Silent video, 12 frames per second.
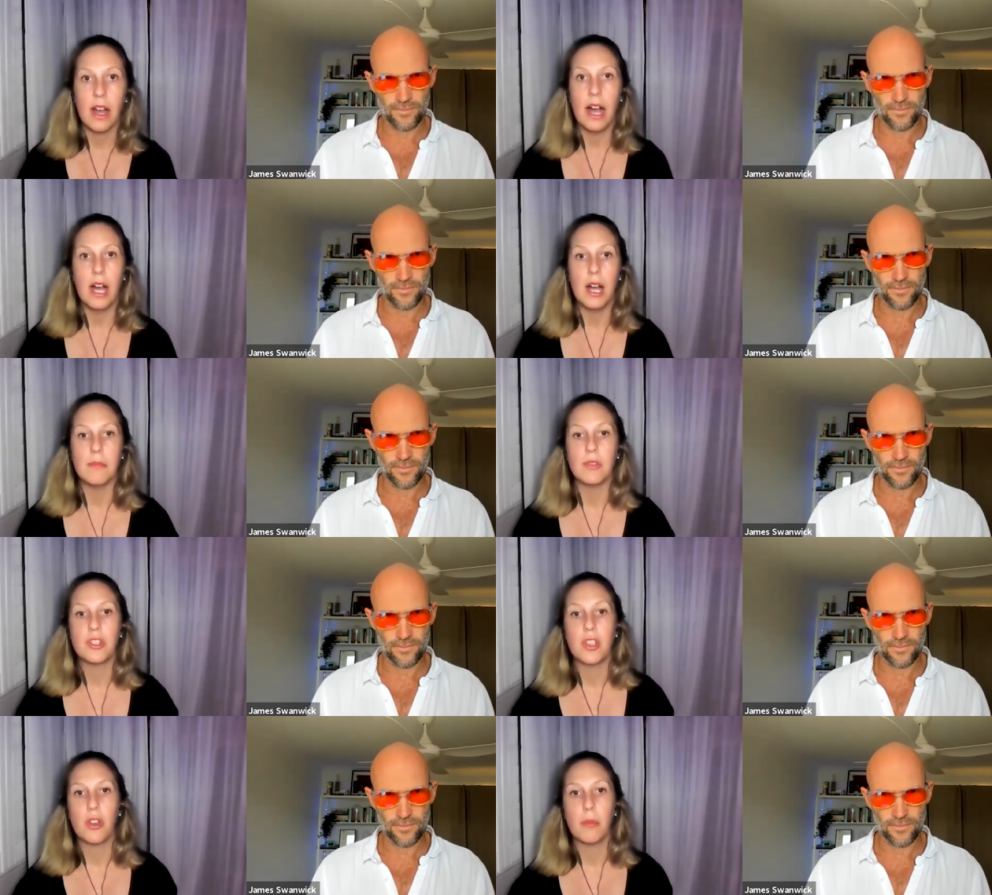Speaker 1: Um,
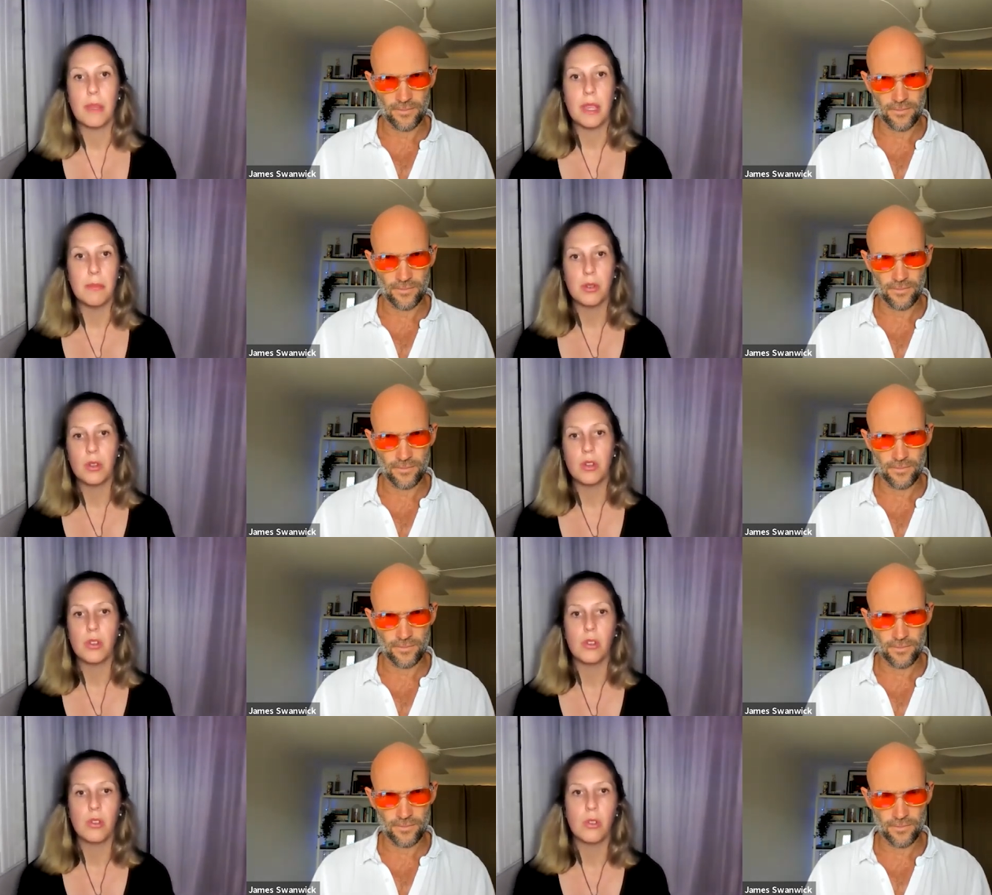so people
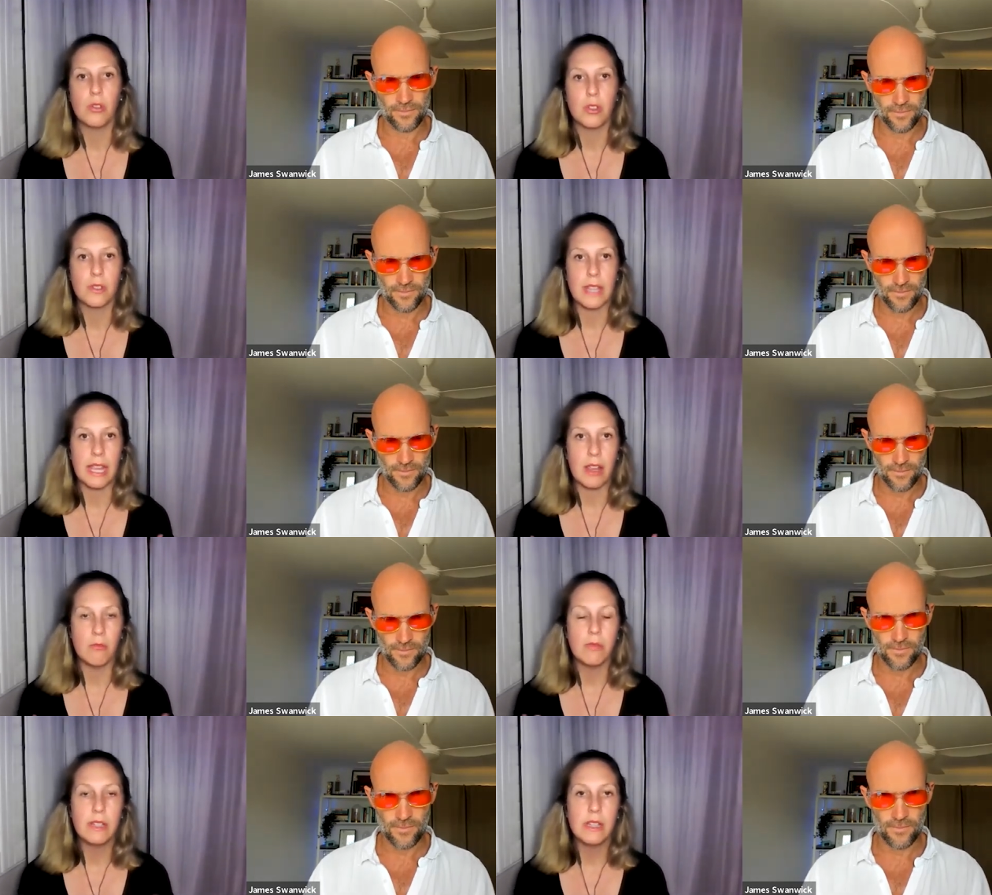who, there's a
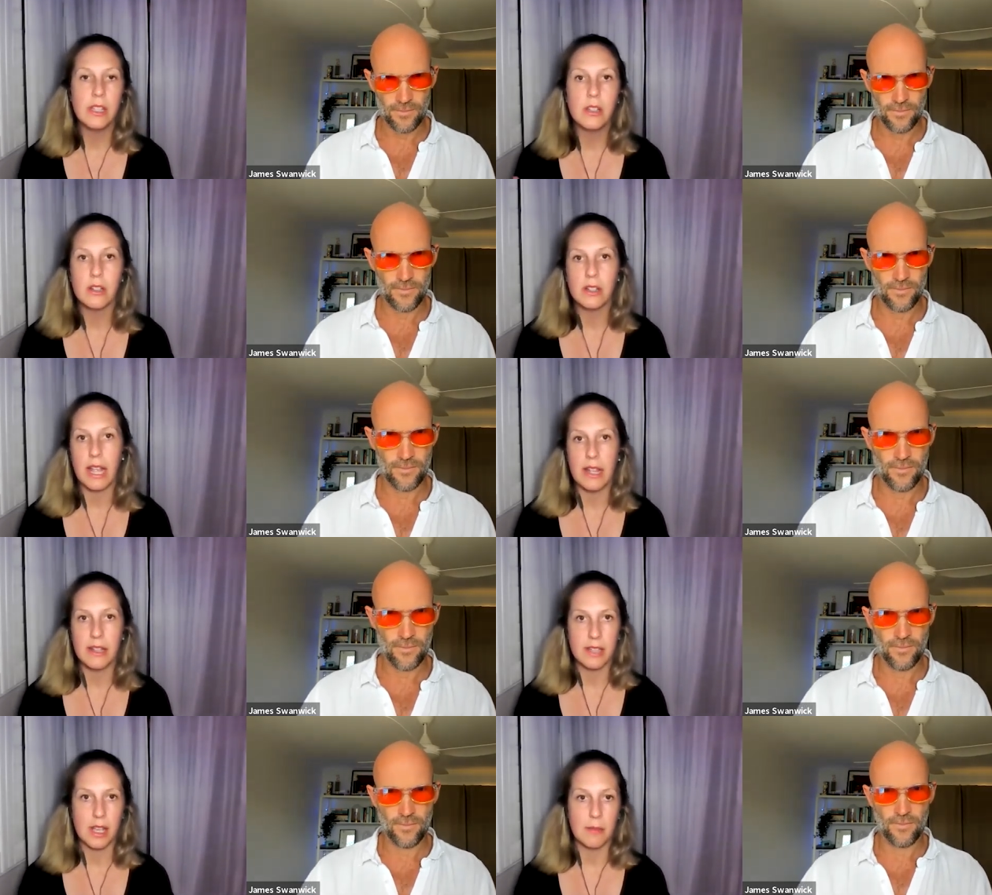really good
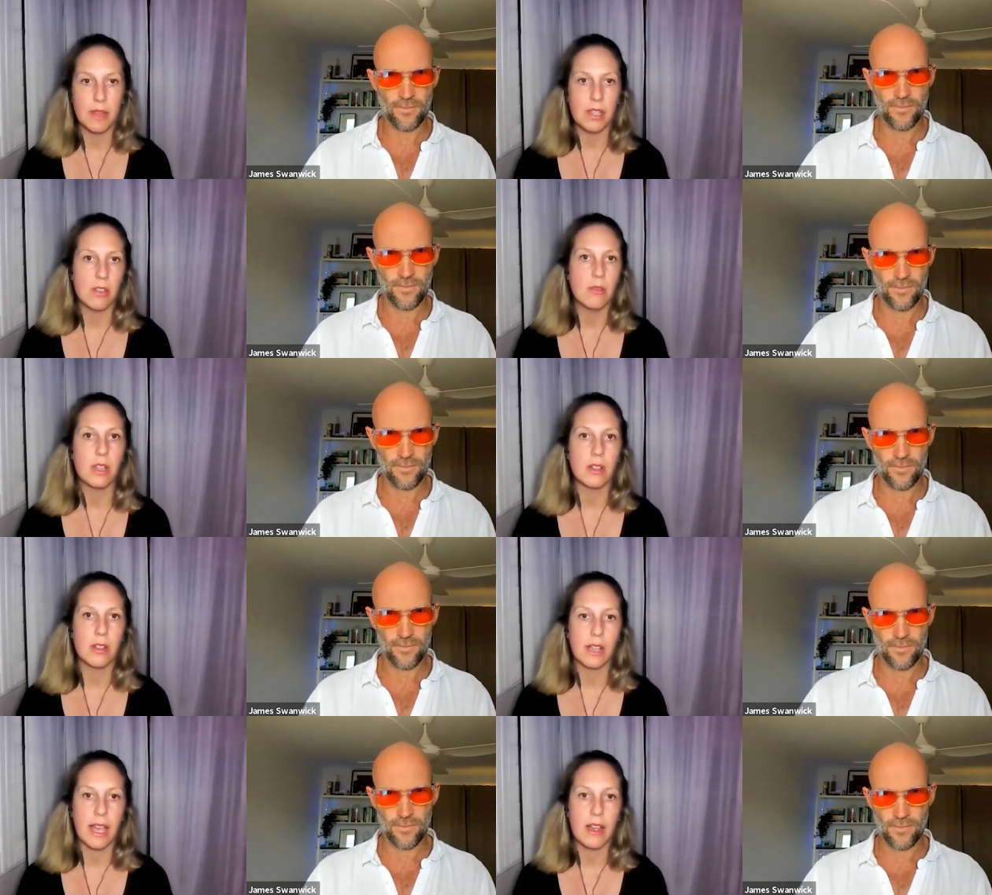enzyme that you can
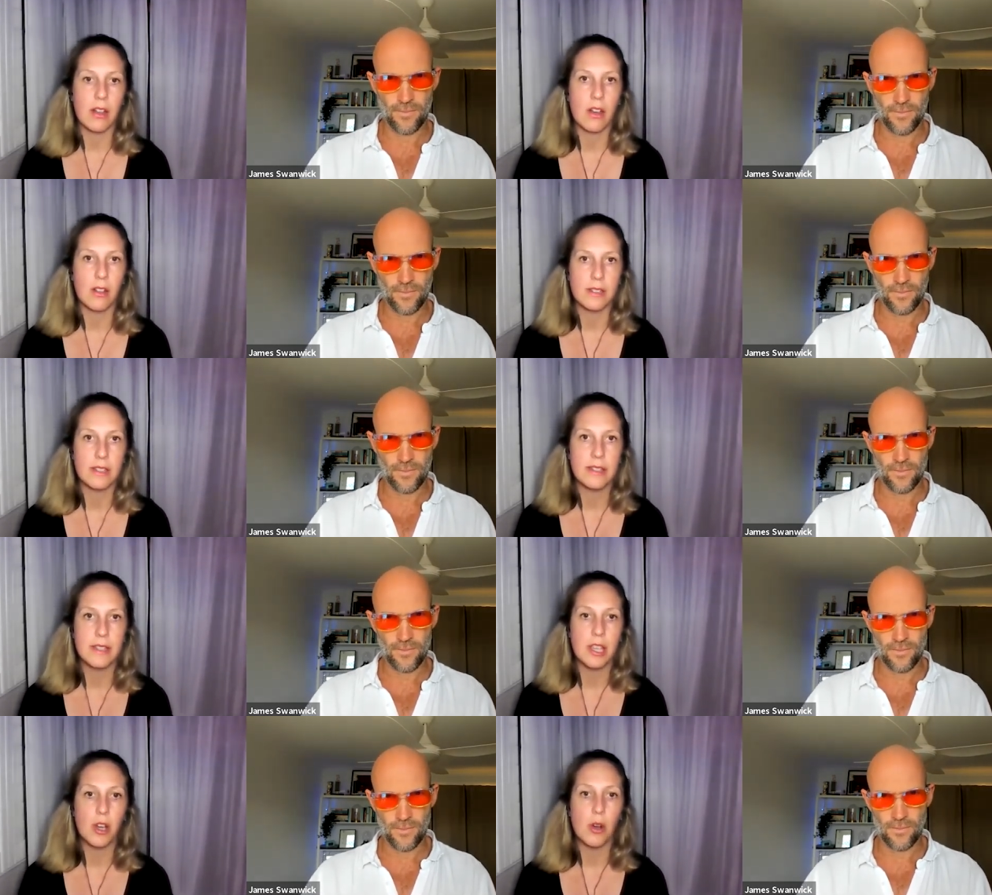look at called
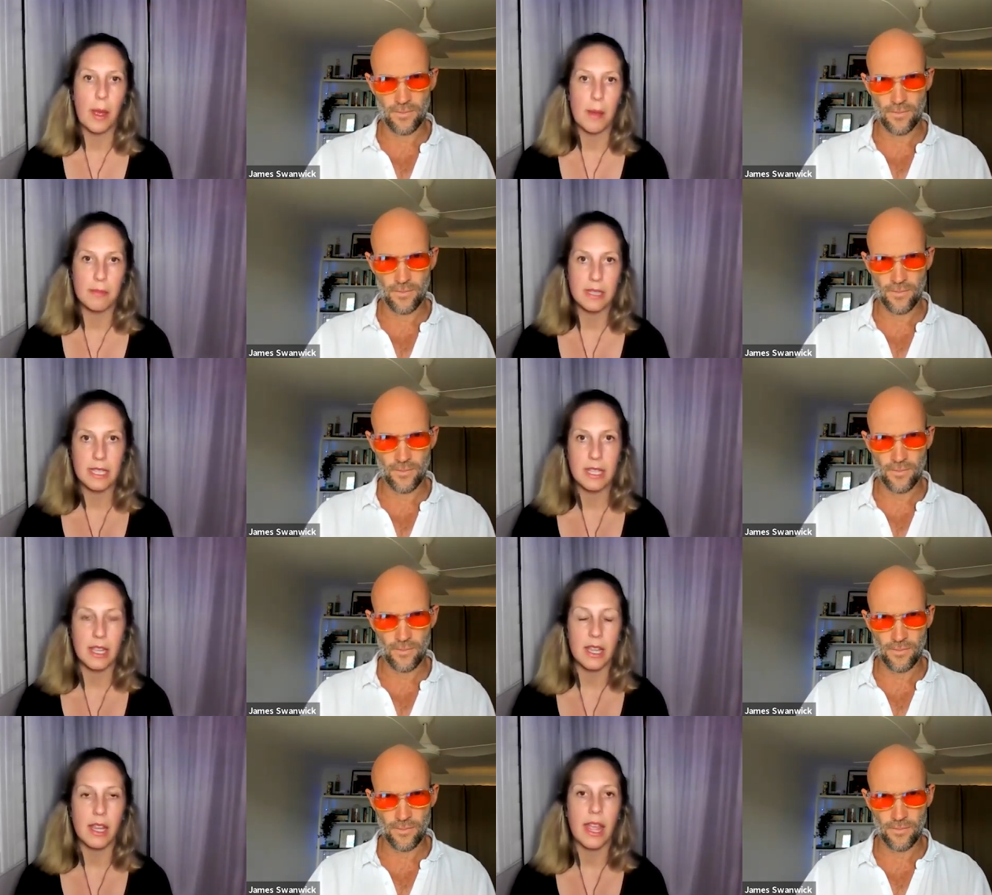C O M
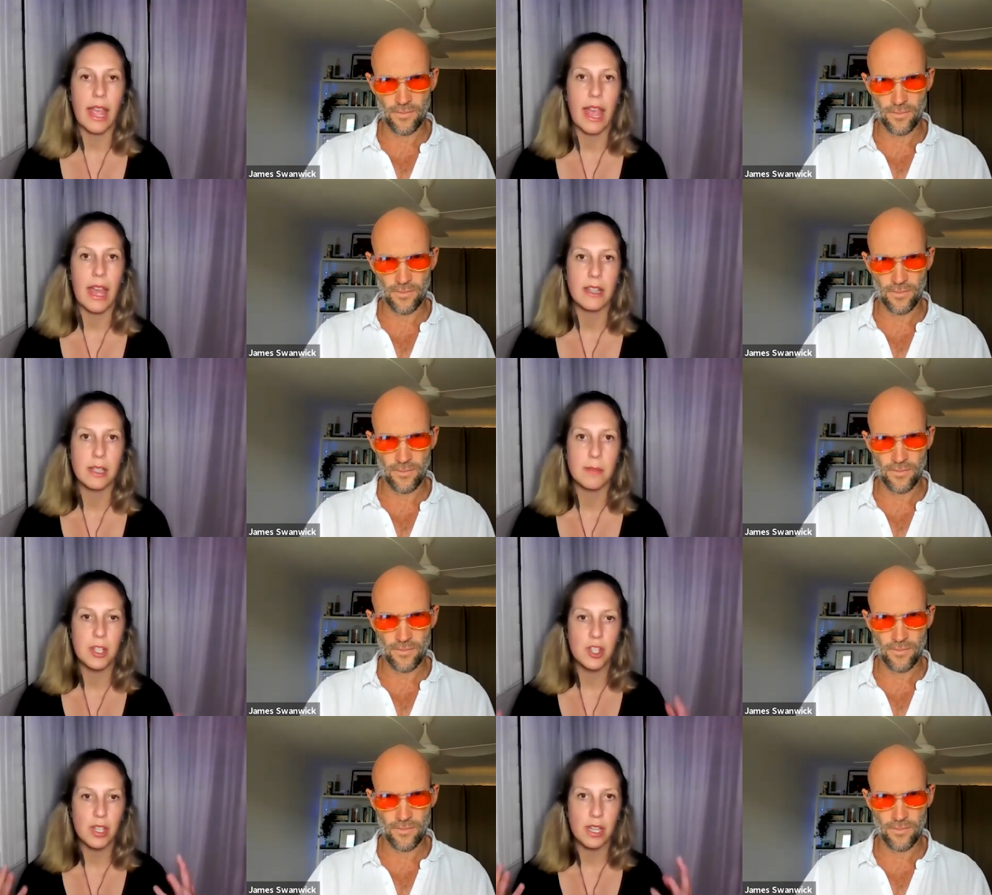T, and
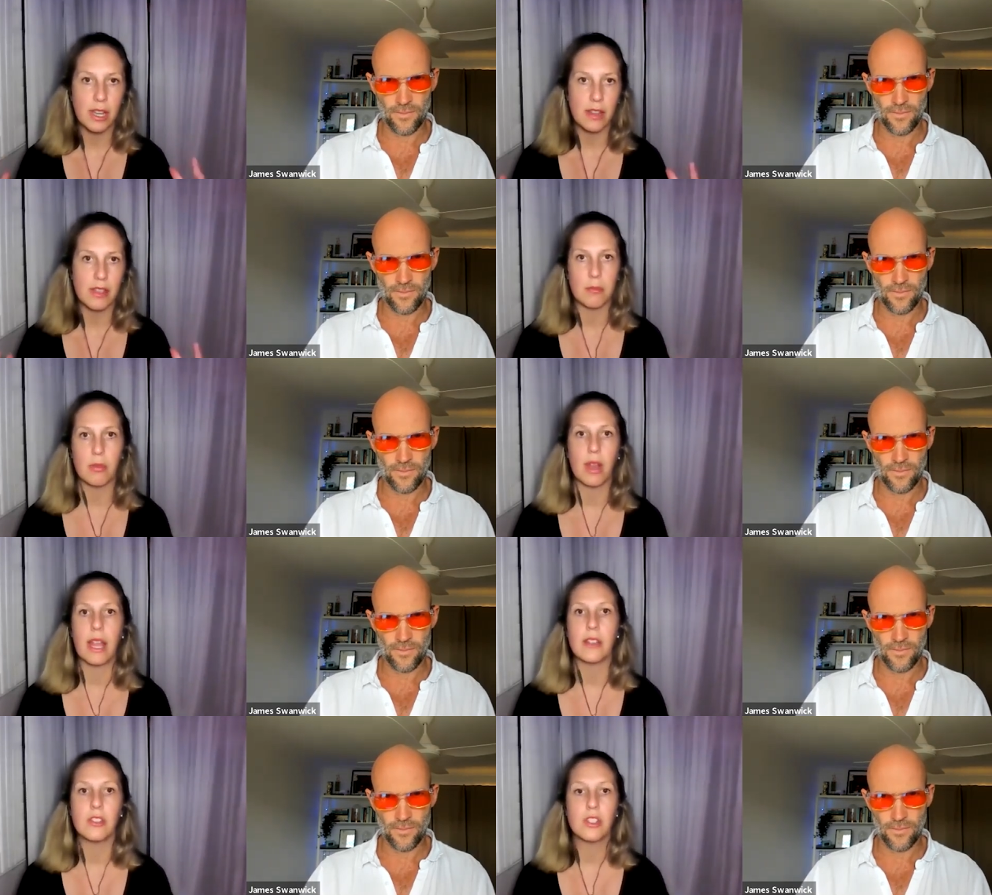especially in the brain.